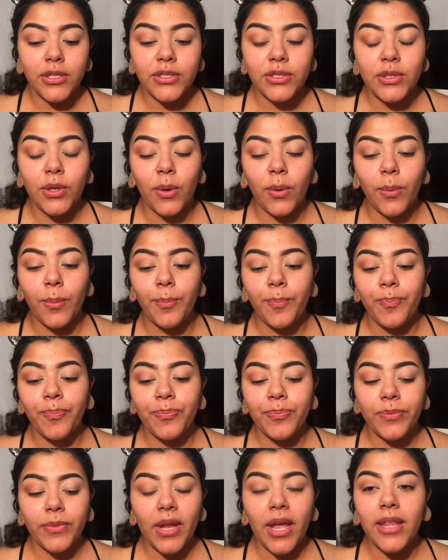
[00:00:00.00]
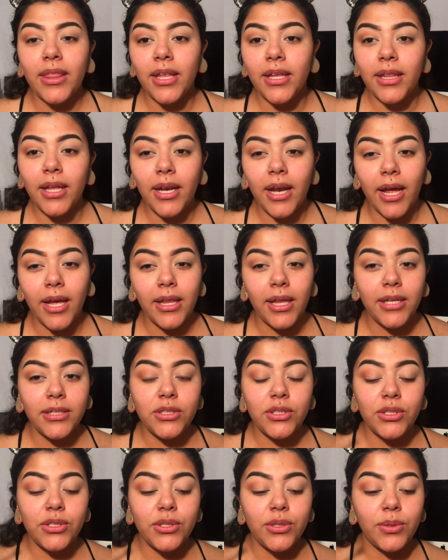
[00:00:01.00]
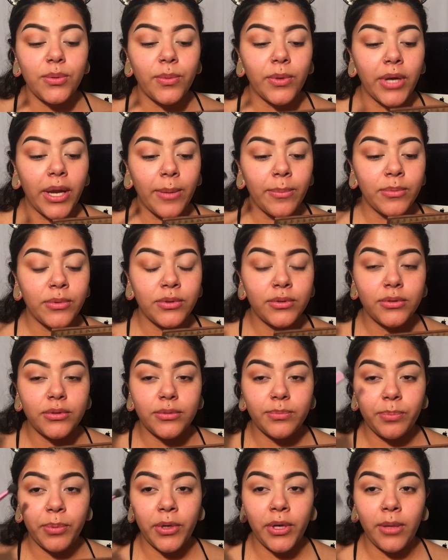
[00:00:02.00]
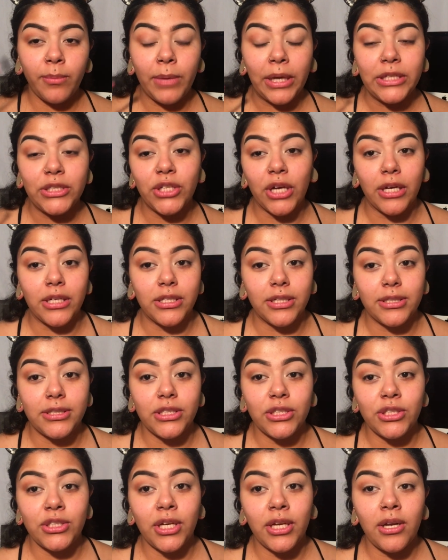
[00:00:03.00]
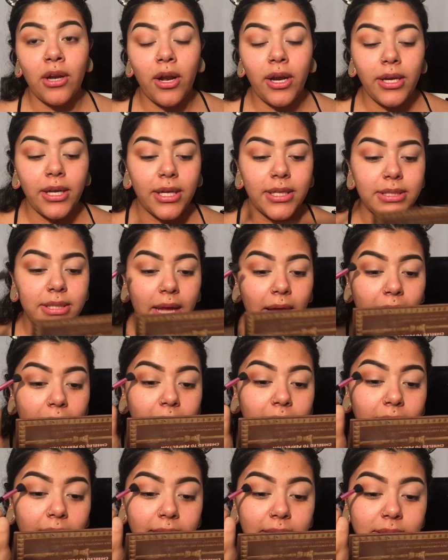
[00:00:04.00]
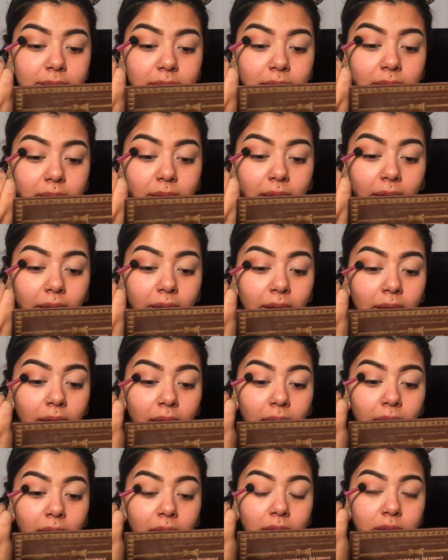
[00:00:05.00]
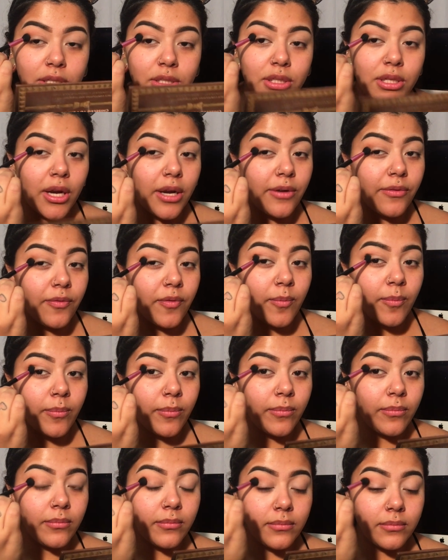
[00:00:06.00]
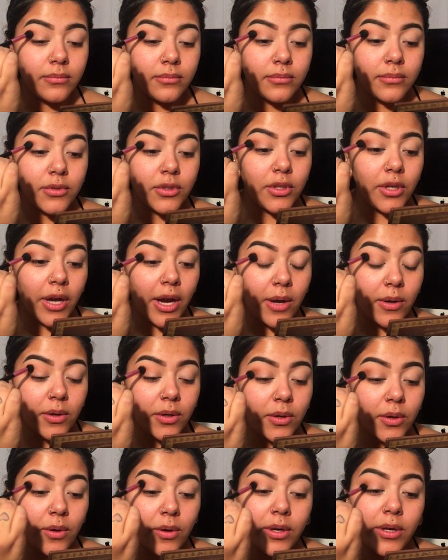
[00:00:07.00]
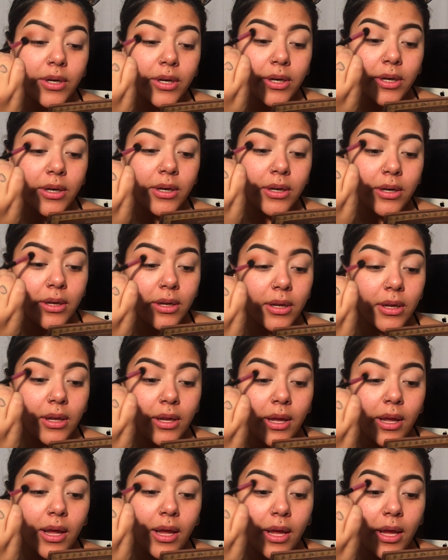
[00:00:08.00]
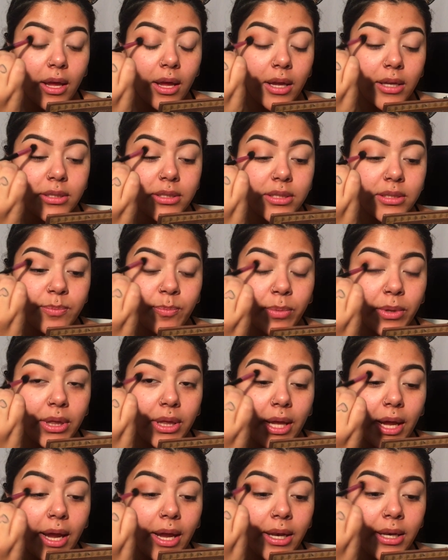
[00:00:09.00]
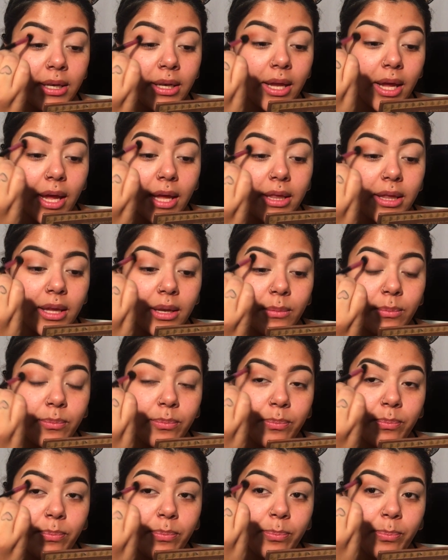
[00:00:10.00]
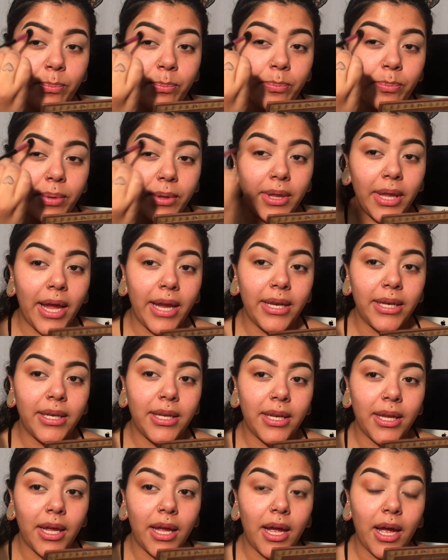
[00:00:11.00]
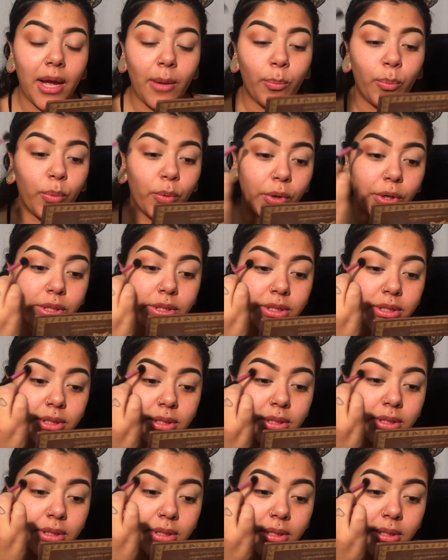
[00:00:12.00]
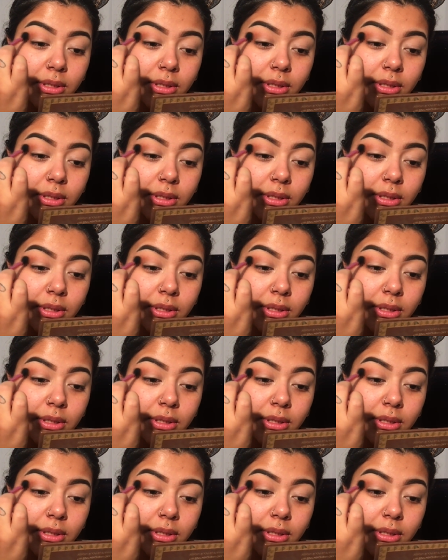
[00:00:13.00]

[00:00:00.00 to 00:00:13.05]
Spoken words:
So a thing that I like to do when I'm putting my transition shade on is that I like to like start from your outer corner and just blend and then blend upwards.